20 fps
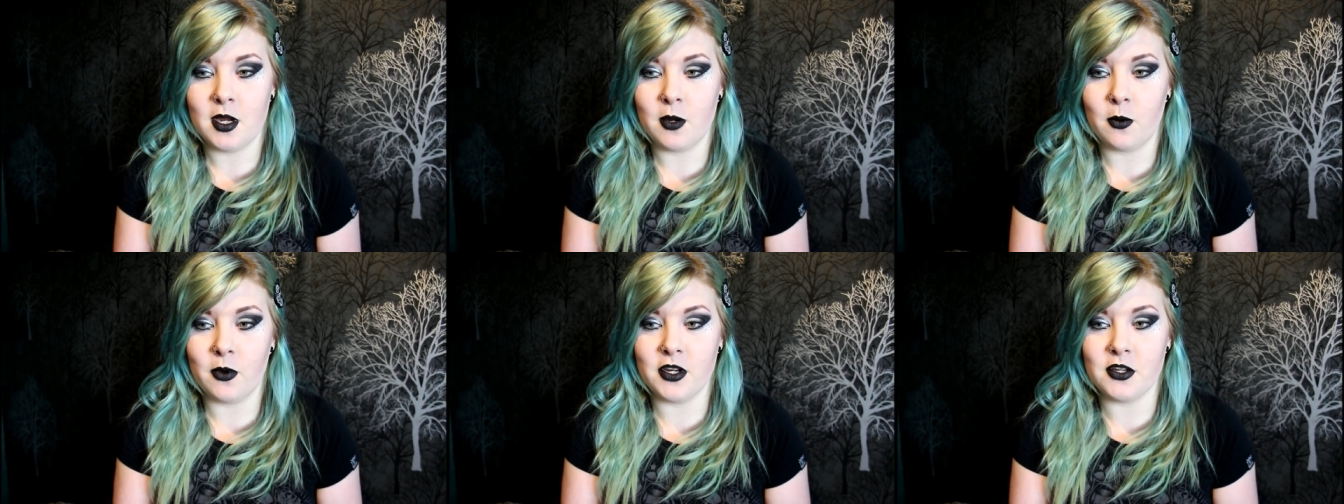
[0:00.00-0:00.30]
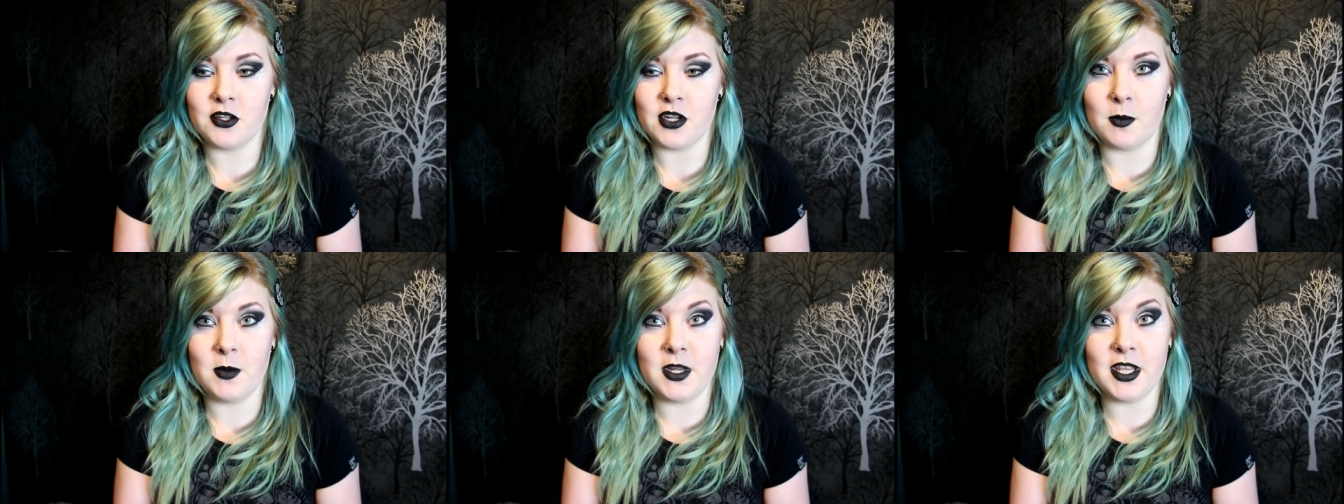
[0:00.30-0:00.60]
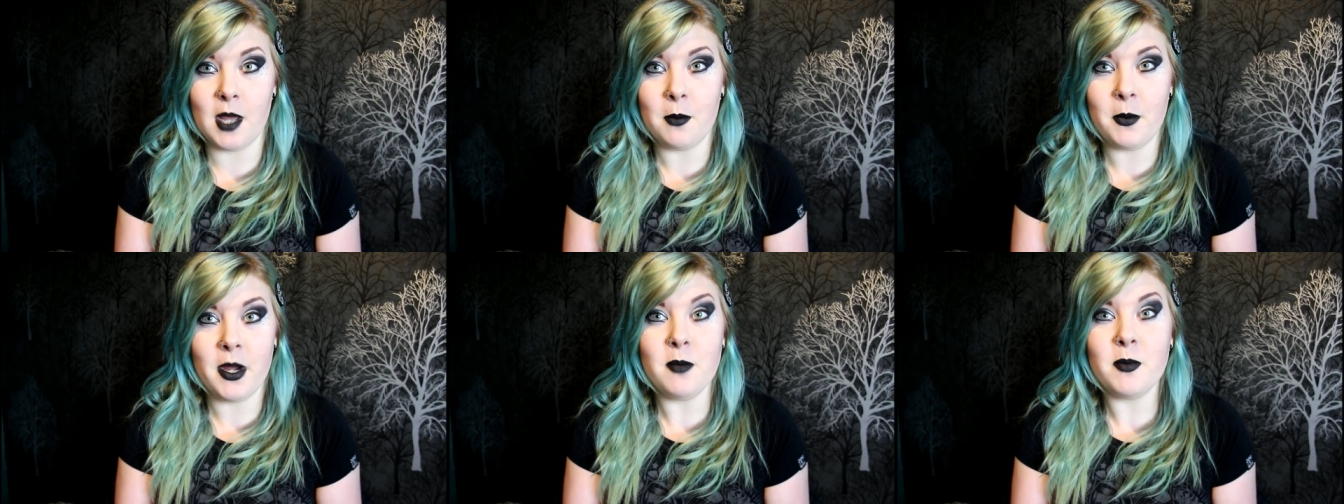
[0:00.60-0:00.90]
Which, I mean,
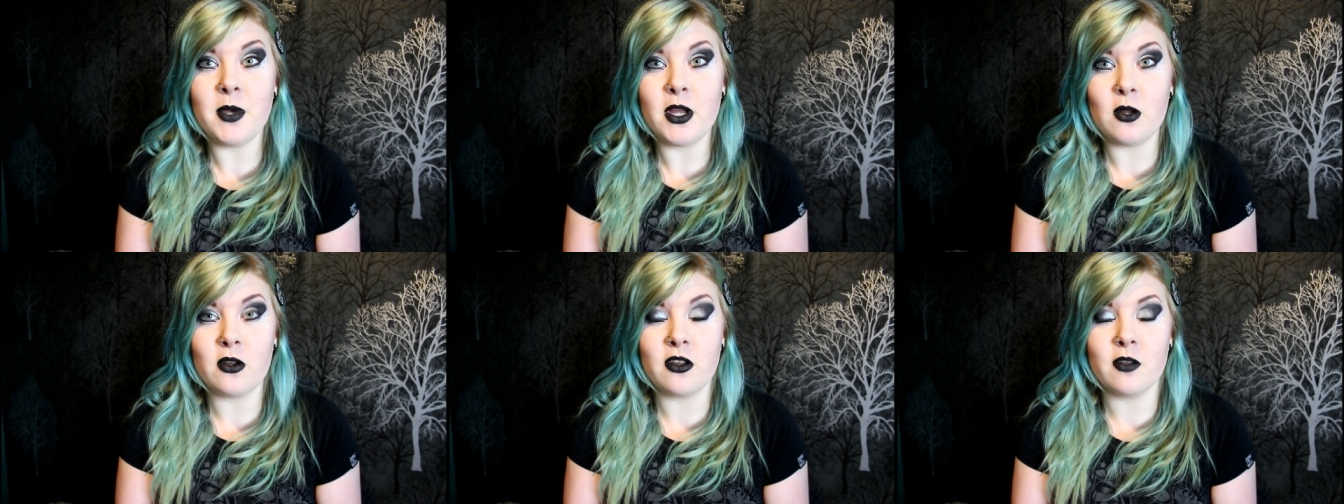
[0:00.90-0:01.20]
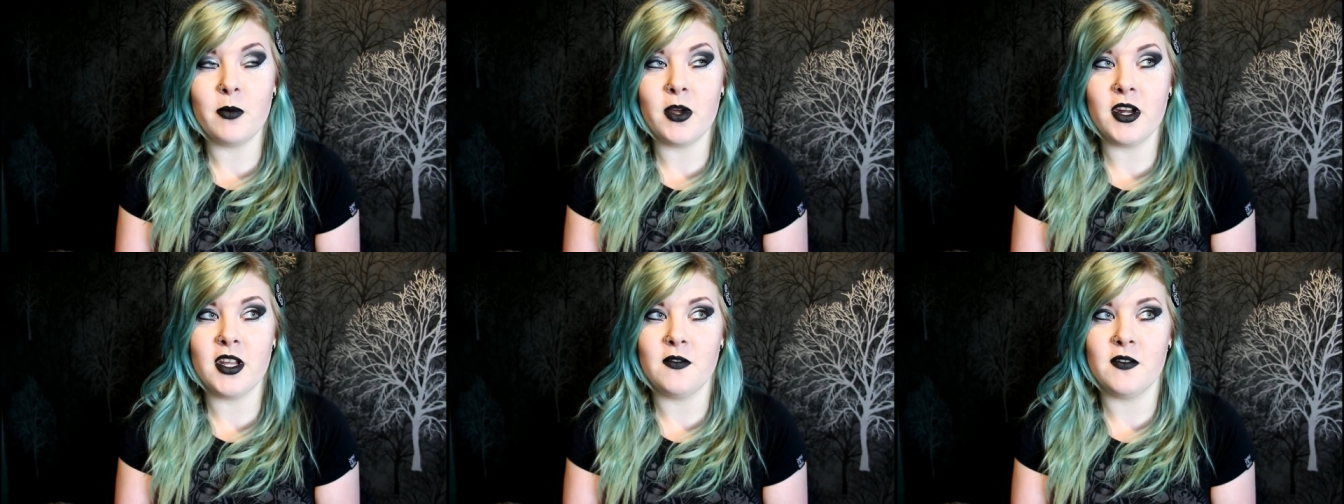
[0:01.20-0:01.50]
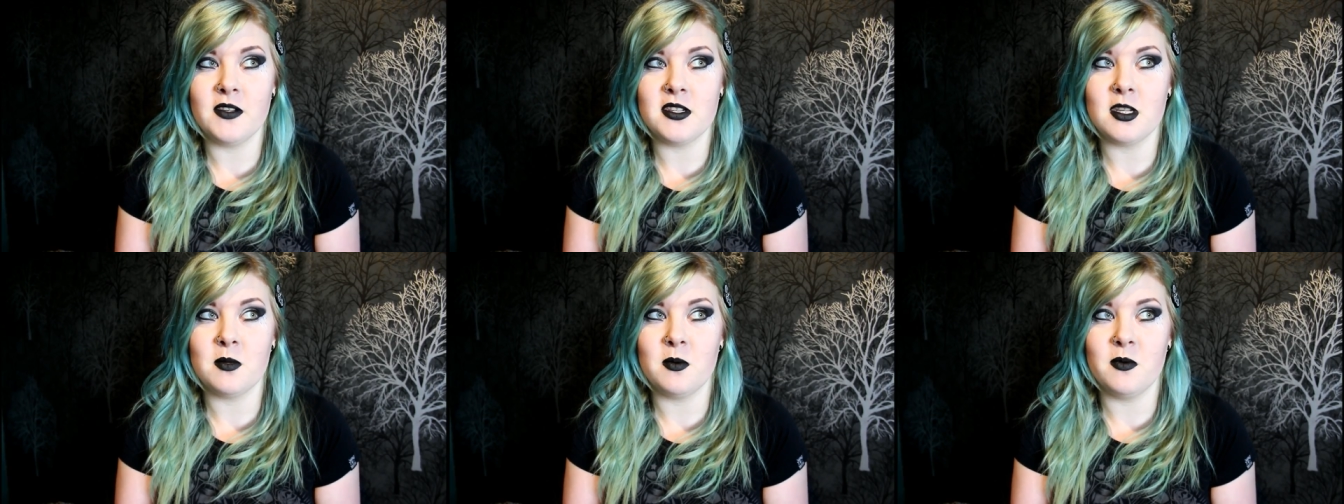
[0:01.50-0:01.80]
that might be a lot of money
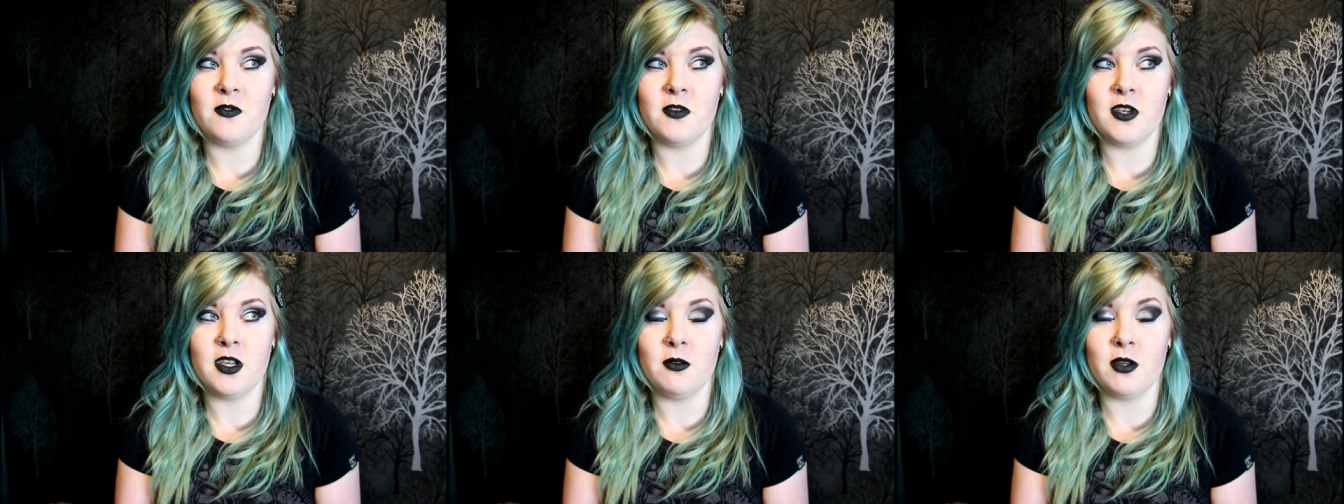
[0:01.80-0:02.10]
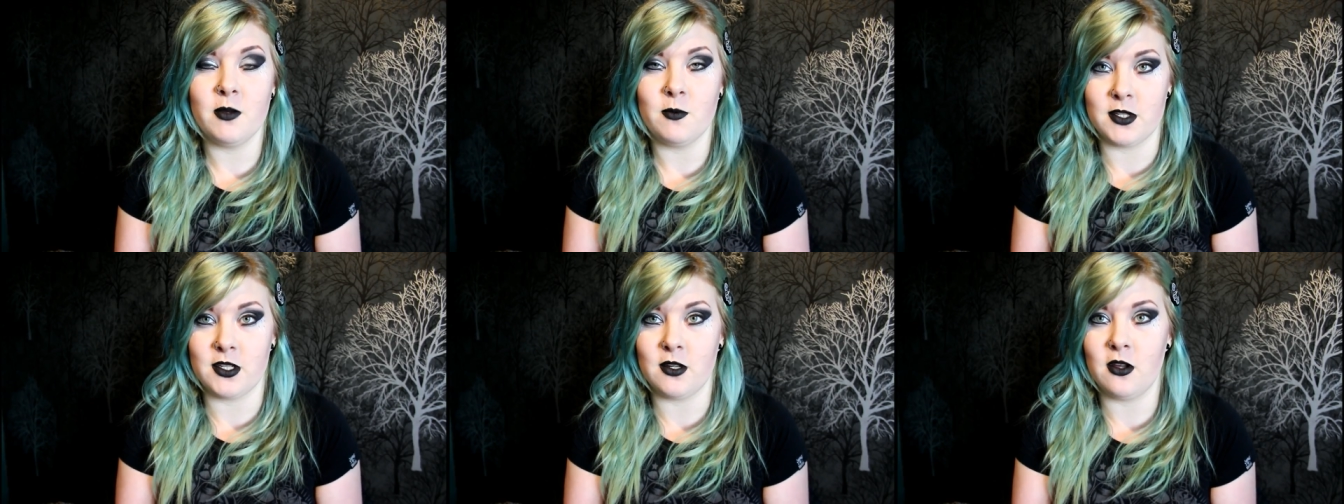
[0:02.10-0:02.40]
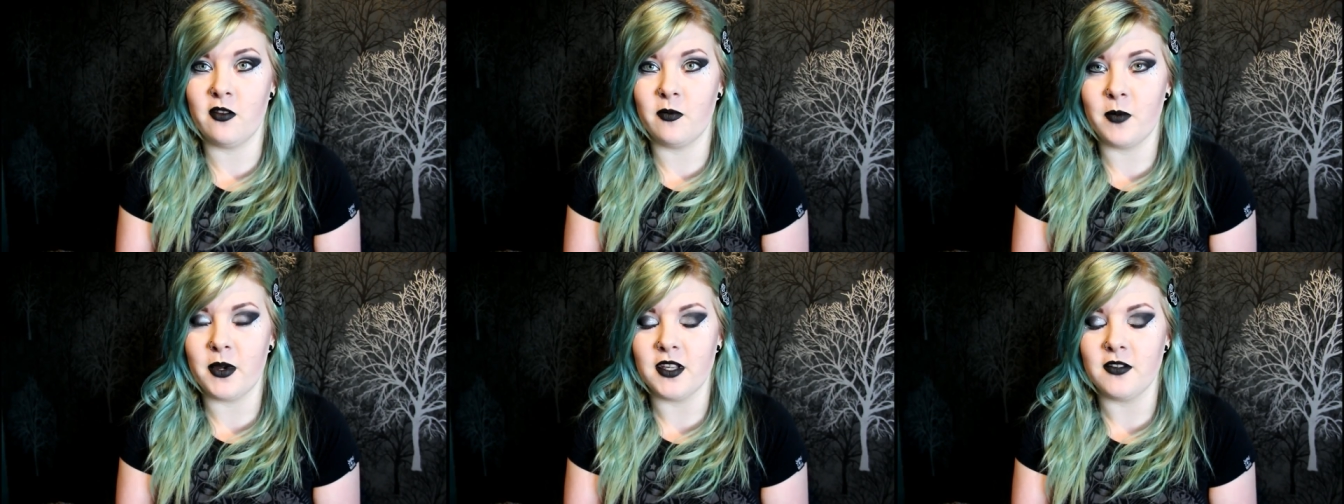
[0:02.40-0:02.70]
for some of you. It was a
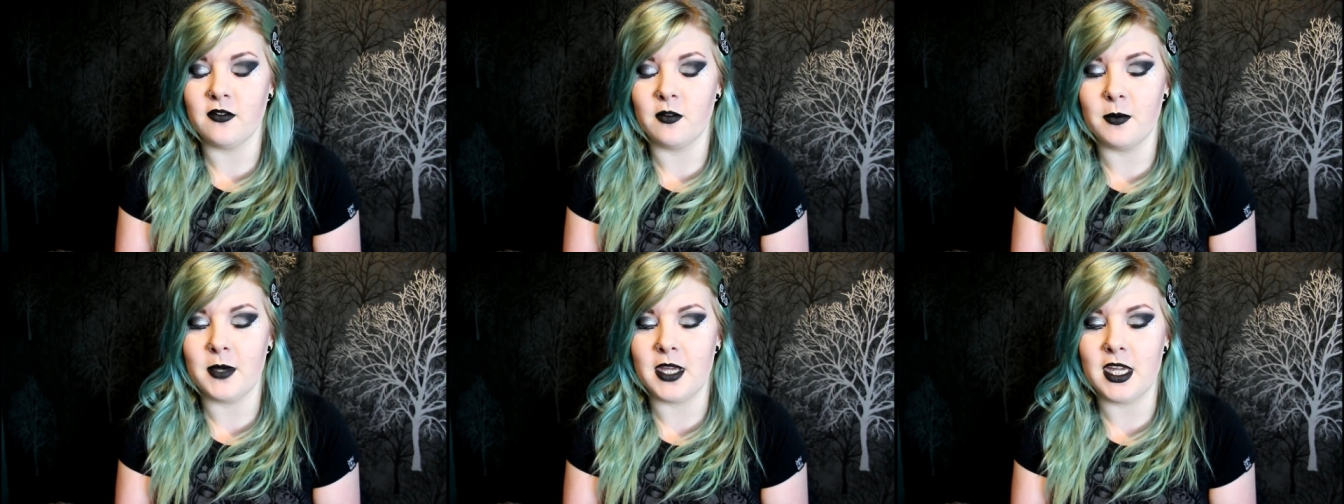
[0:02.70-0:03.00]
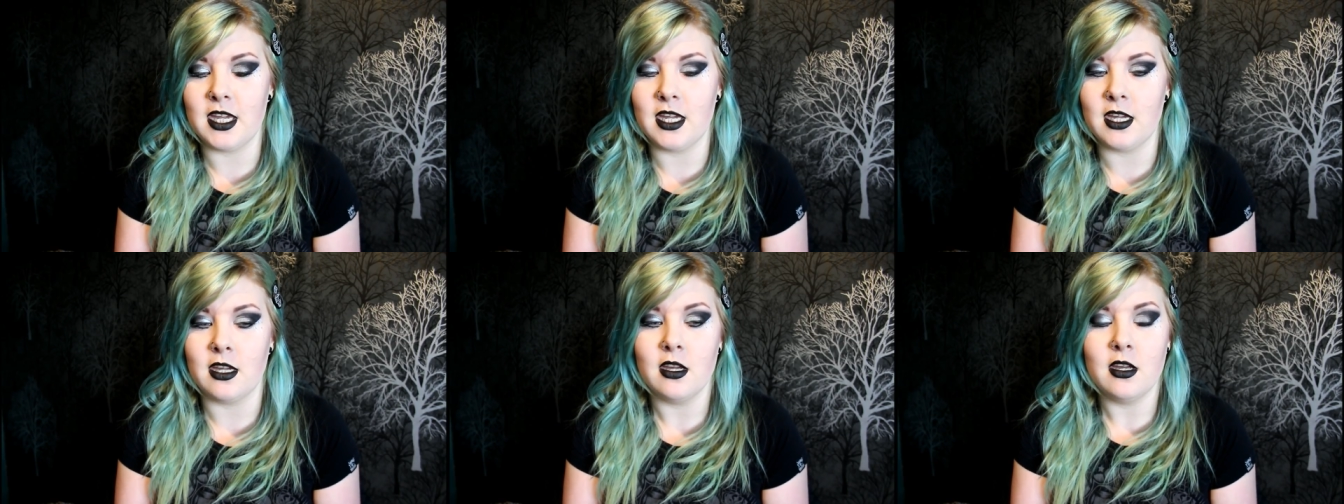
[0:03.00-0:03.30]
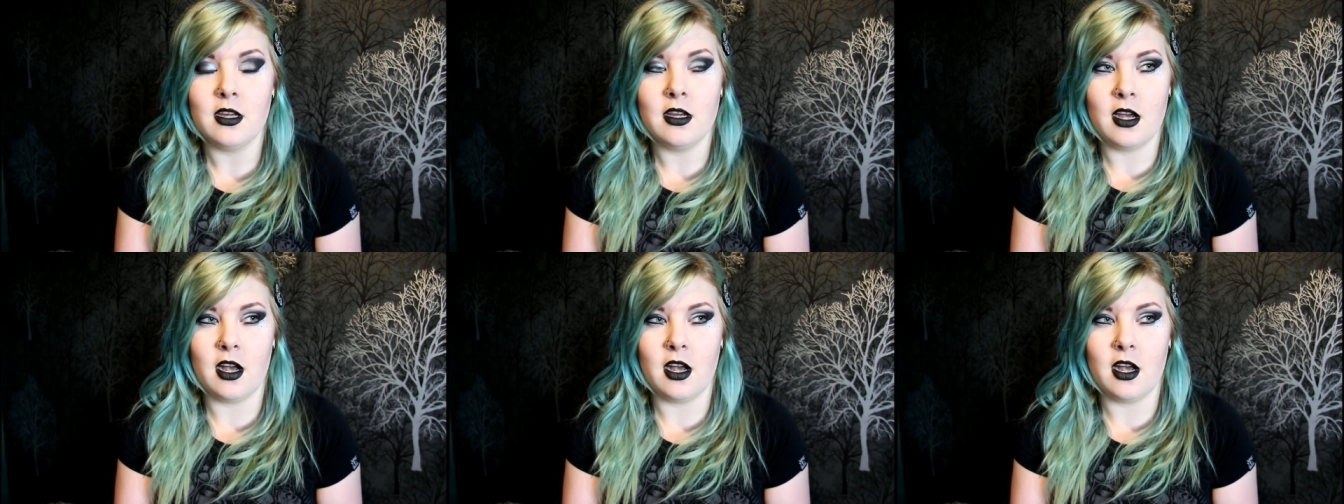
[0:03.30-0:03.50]
lot of money for me.